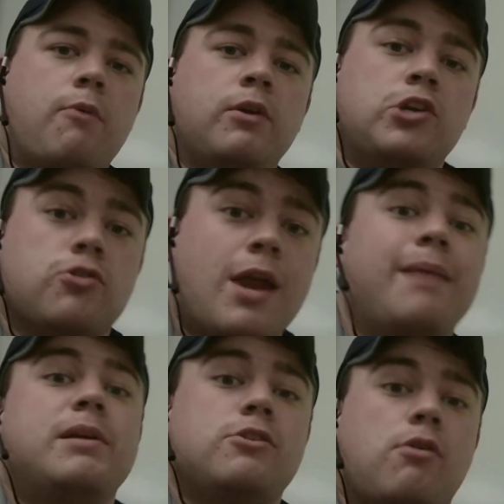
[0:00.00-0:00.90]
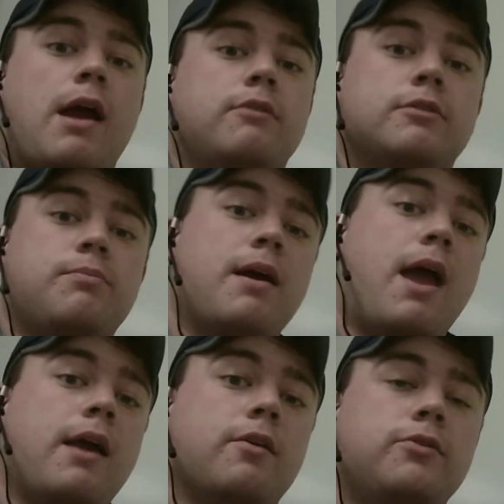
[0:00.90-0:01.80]
is the right
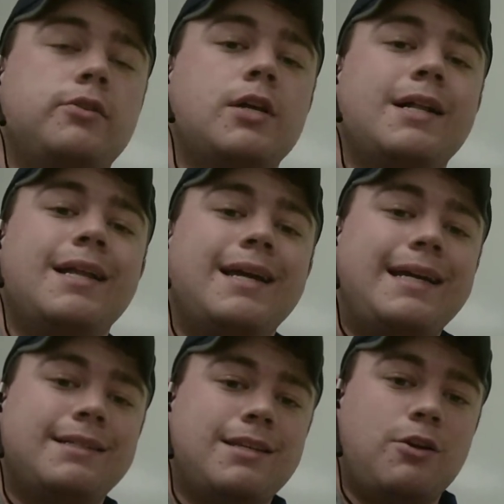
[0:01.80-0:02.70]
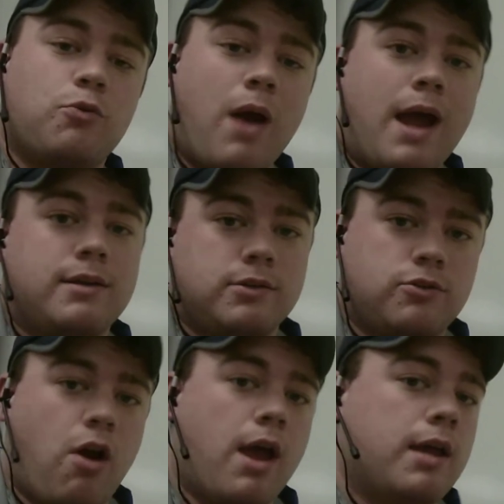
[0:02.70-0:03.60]
triangle. Now, I think the right
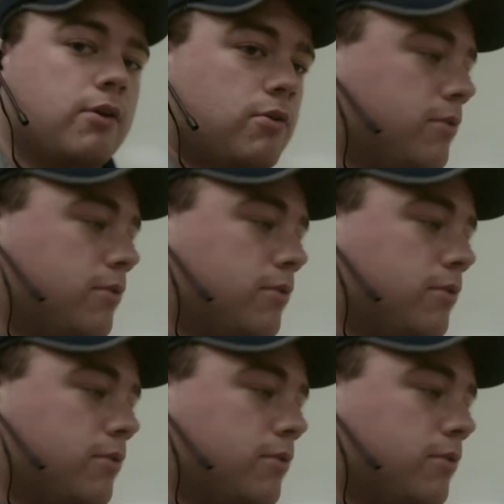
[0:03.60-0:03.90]
triangle is